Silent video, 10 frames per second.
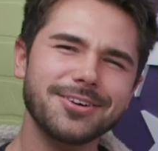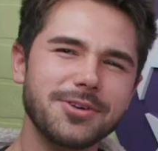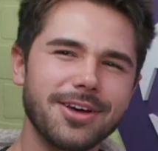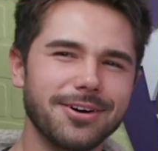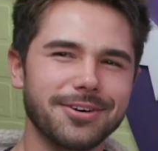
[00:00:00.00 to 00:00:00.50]
I don't
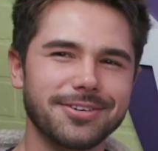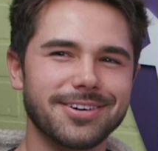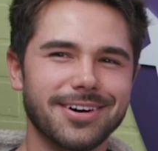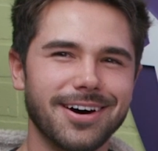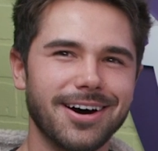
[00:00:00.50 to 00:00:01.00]
know.
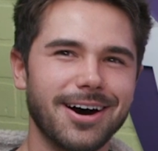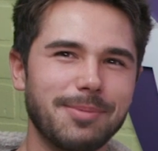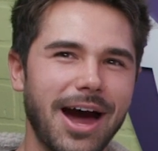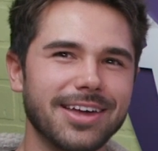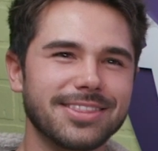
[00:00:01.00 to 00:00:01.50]

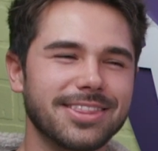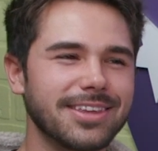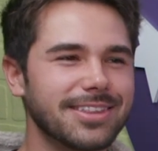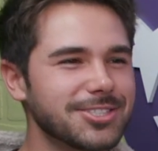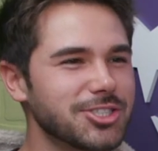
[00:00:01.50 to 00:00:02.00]
Um, I
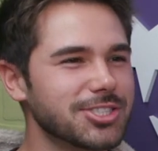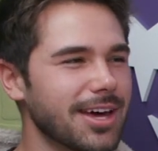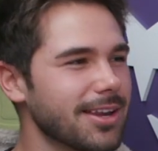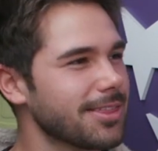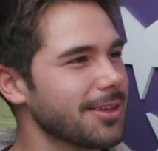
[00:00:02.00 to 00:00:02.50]
think that she's
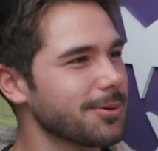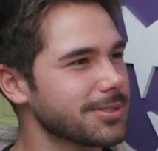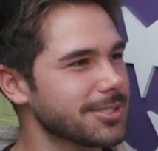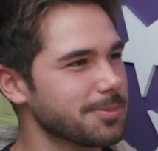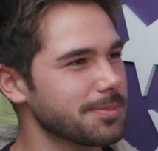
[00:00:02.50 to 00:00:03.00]
got a thing
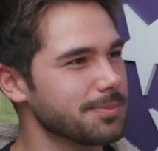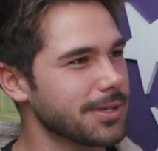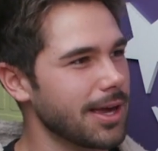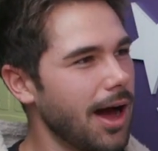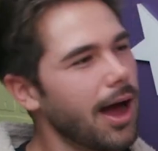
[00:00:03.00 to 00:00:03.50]
with some
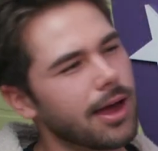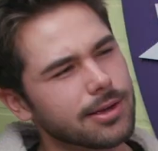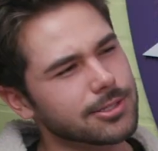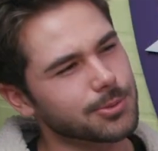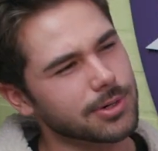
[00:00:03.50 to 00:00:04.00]
guy,
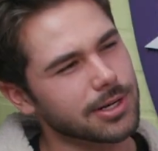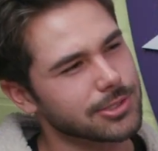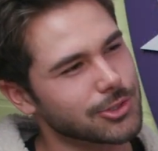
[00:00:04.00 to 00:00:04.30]
is what I